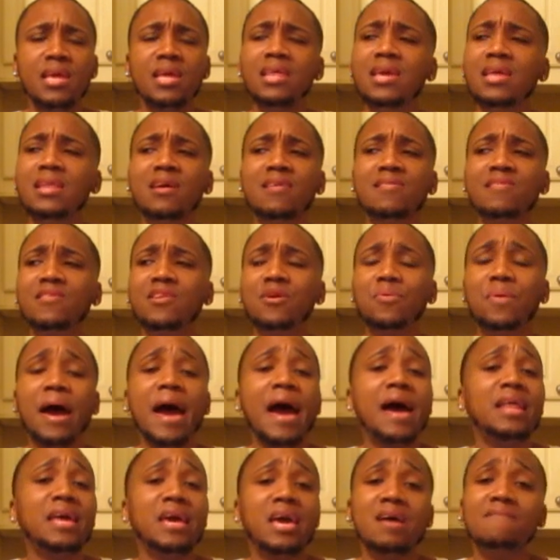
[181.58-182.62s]
Nene doesn't know
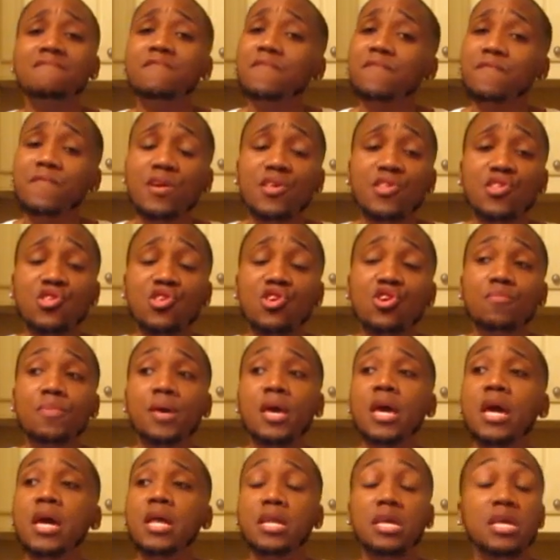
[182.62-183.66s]
how to have a friendship.
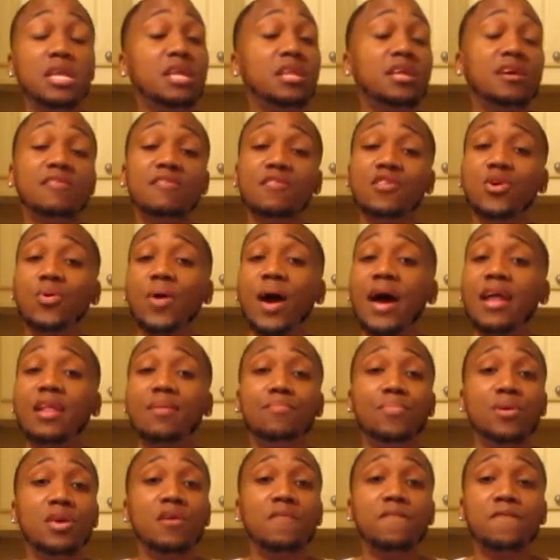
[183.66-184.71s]
Nene doesn't know how
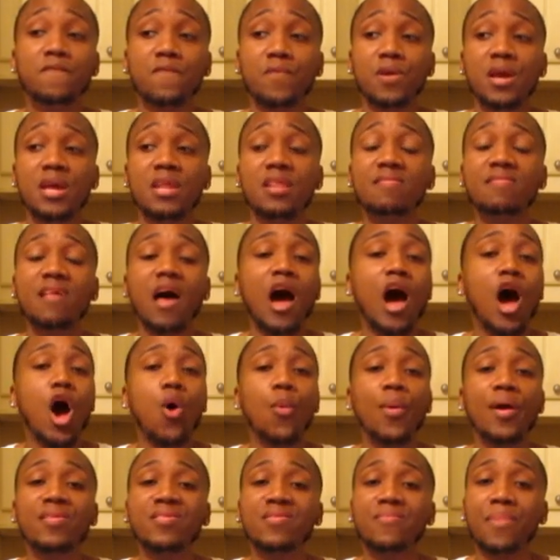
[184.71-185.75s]
to be a friend. It's
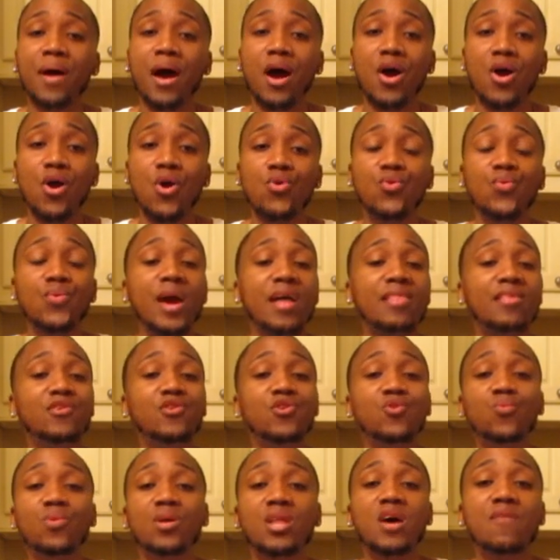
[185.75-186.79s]
always about her. You got to
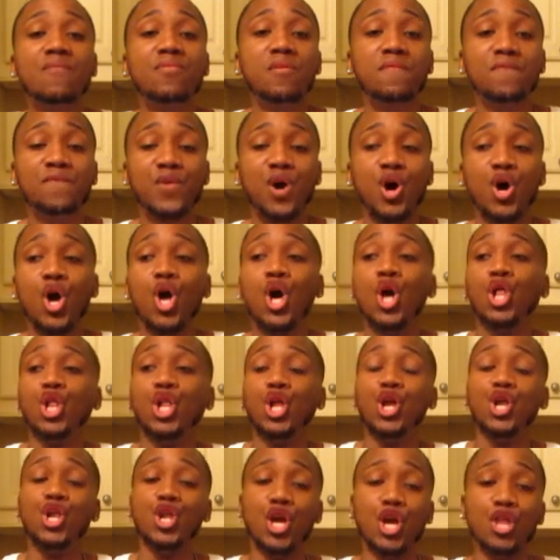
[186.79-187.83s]
do whatever the fuck
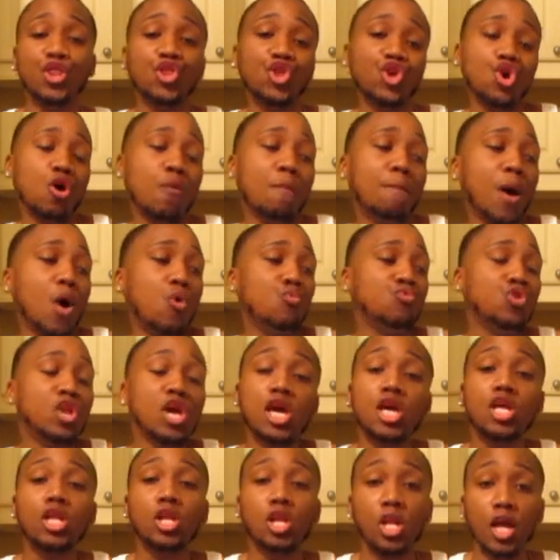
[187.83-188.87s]
Linnethia,
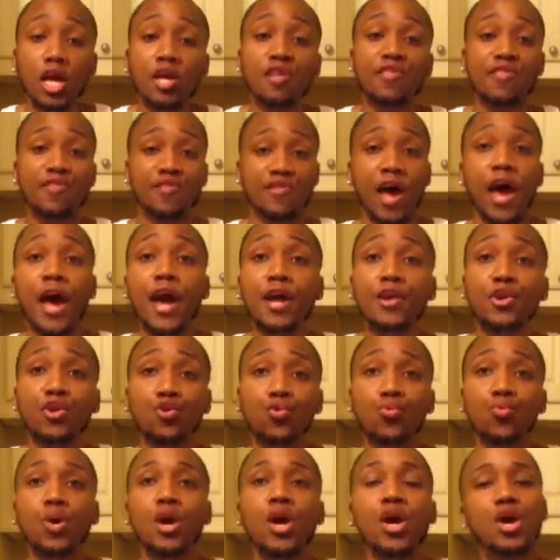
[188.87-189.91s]
Monique, Leek, say
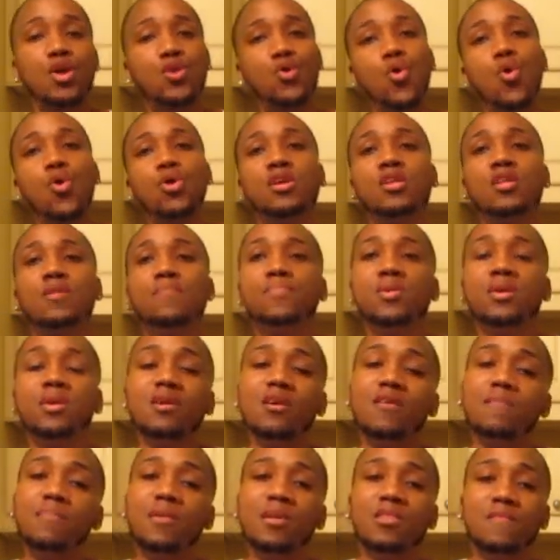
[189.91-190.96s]
do in order to be
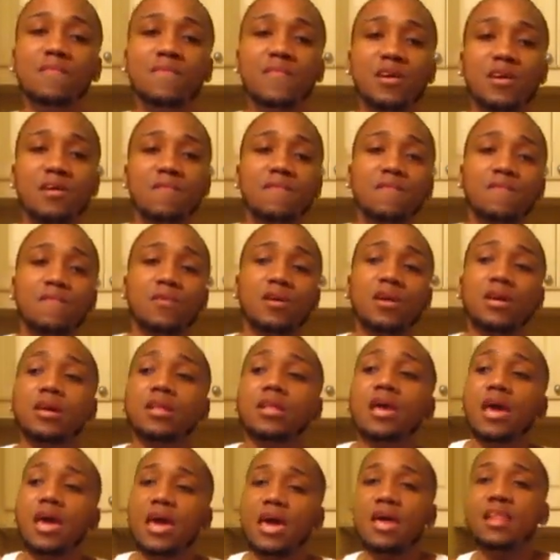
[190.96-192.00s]
her motherfucking friend.